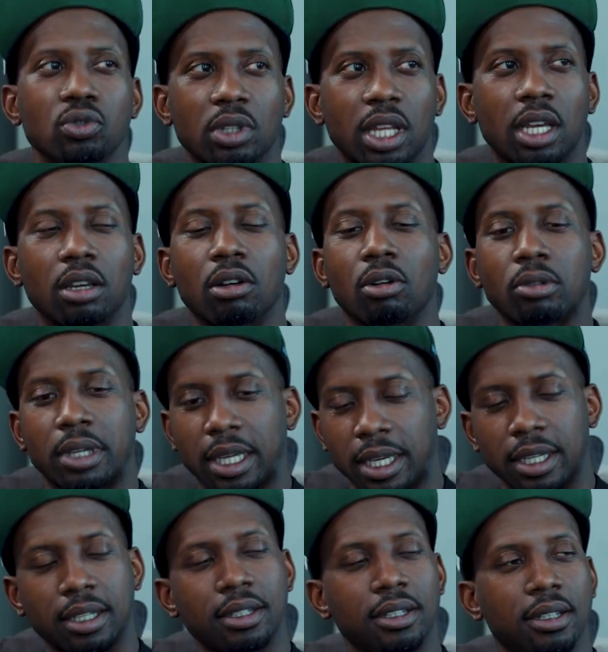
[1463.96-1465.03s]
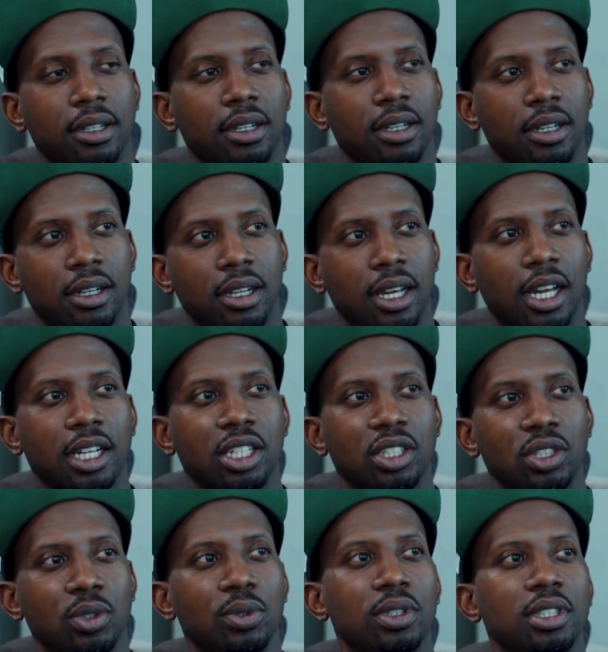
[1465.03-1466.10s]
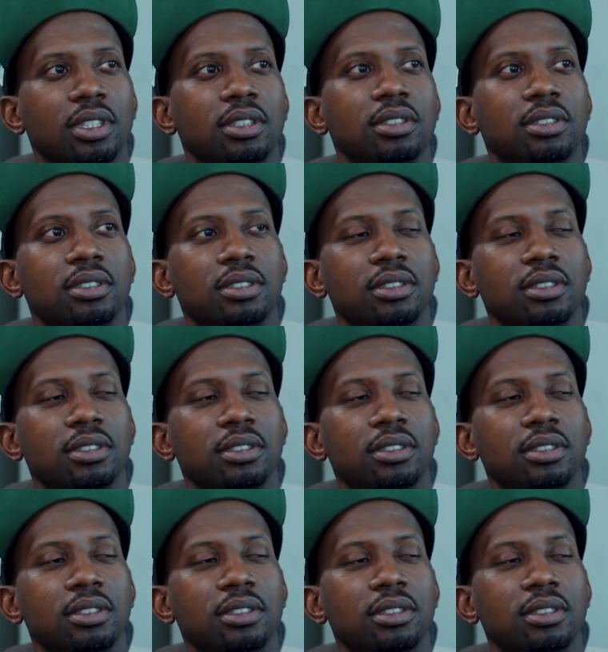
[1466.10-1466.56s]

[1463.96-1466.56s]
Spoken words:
you like, okay, I can do this?